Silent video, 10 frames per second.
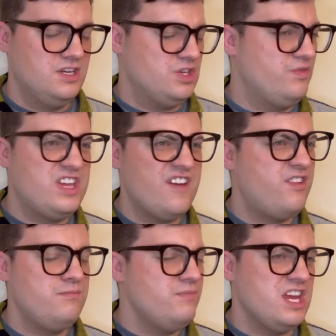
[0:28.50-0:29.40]
You've
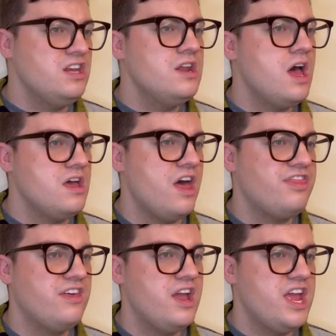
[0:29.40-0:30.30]
given me
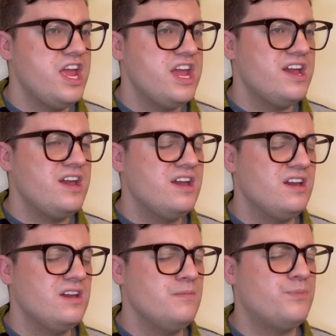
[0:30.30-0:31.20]
nothing
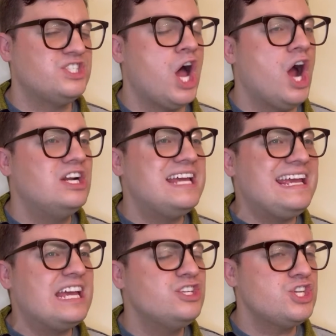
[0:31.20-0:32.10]
but
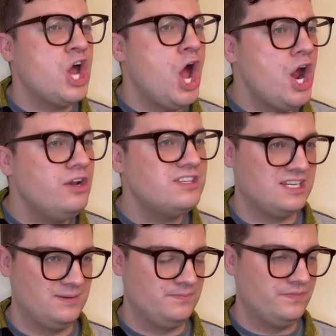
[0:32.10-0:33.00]
heartache and hurt.
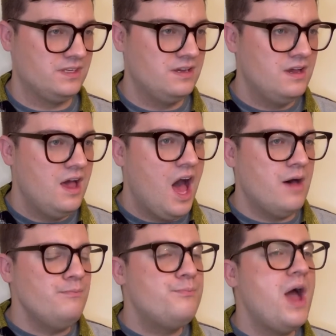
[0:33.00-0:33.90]

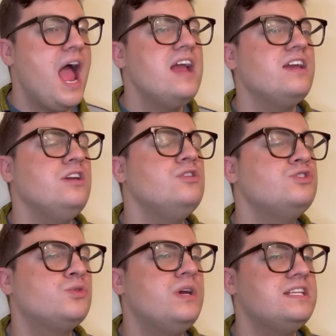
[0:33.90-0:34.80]
I'm begging you
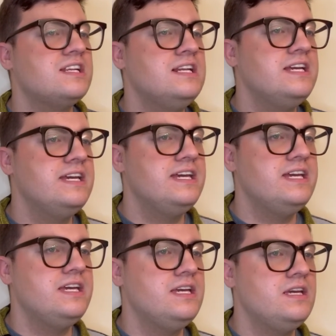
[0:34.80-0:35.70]

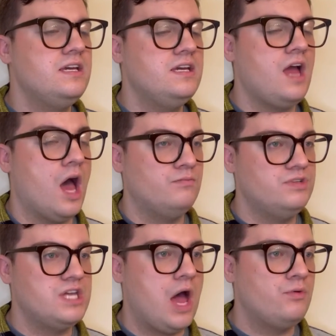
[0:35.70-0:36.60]
sweetly, I'm
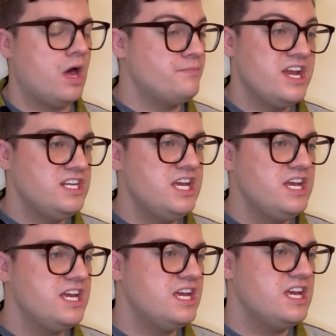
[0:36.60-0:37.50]
down on my
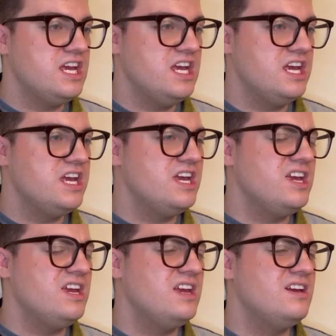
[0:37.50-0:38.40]

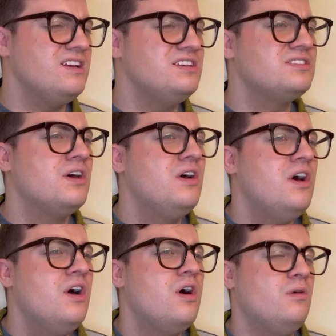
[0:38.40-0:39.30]
knees.
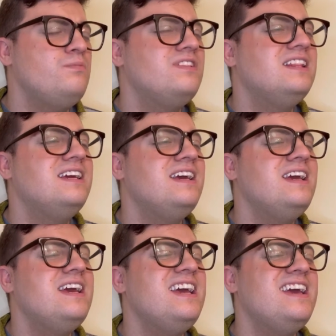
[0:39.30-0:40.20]

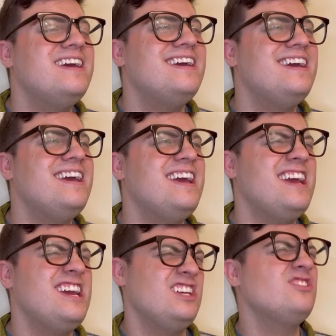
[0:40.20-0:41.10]

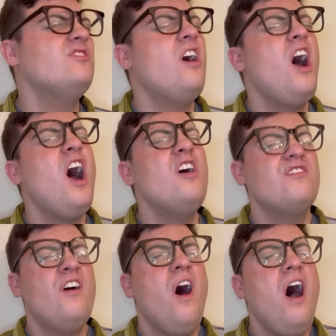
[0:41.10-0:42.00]
Please
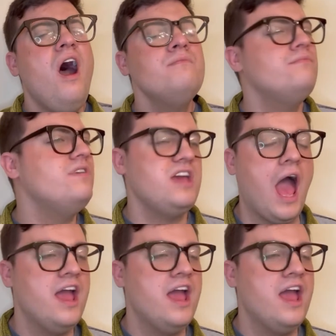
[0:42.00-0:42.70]
grow on me.